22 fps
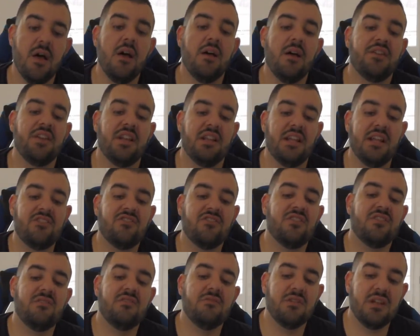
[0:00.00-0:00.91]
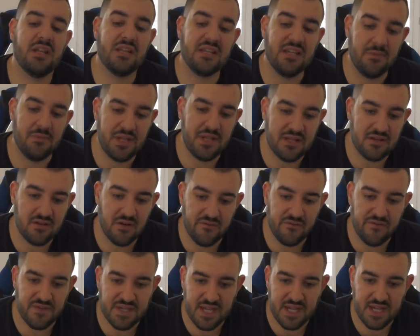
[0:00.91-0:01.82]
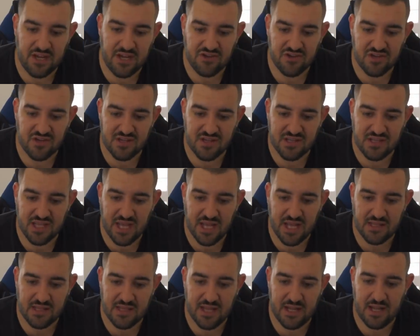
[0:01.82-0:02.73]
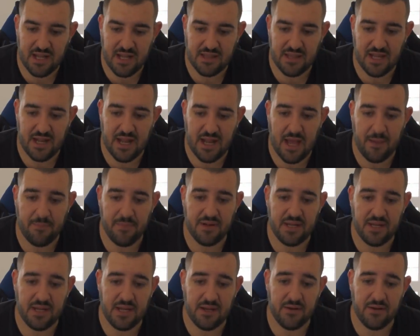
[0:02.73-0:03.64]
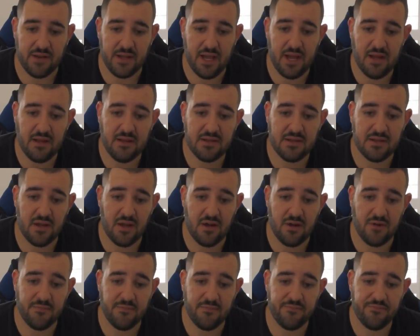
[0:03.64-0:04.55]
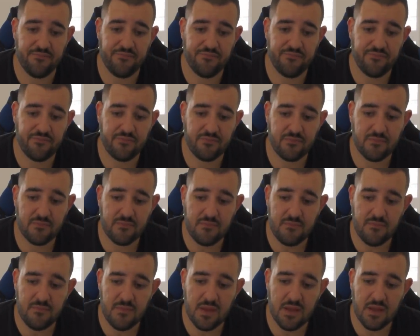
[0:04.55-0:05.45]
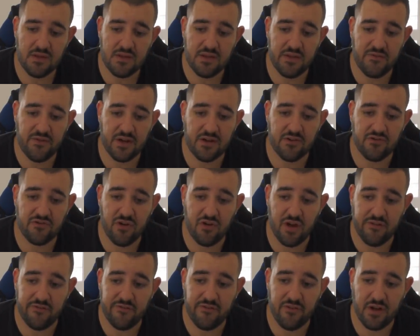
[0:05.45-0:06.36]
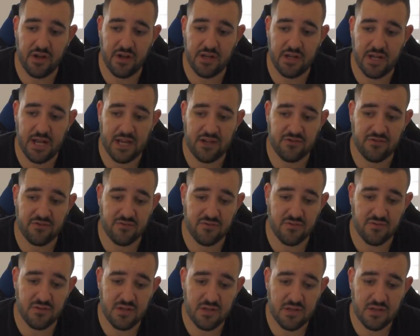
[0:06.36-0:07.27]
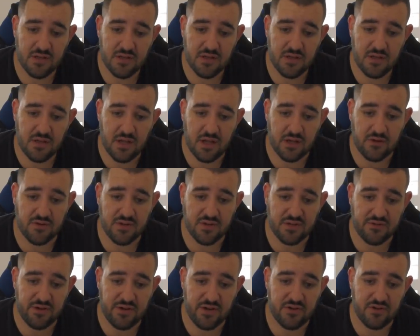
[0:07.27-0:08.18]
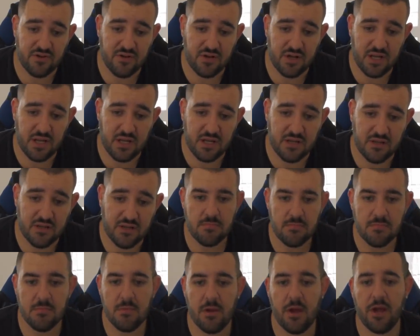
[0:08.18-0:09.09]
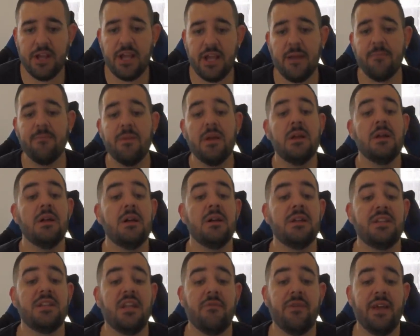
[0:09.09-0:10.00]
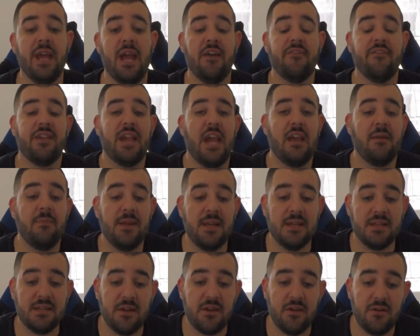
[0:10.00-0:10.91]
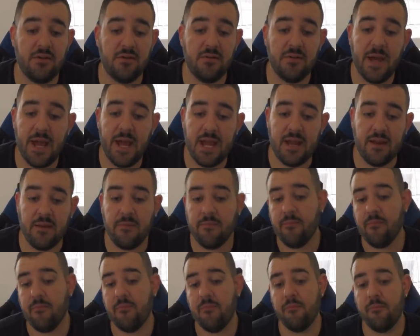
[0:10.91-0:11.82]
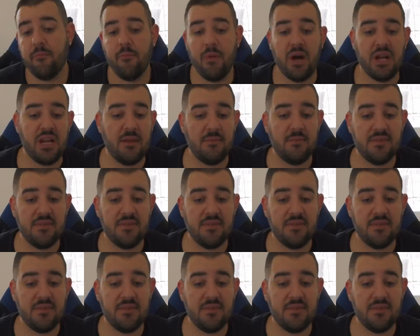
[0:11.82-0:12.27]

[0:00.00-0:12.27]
So let's just look at some of these conversations that happened here, okay? So see if I can try and find a good screenshot here. Okay, so now we have Gabe here. So, hey, my name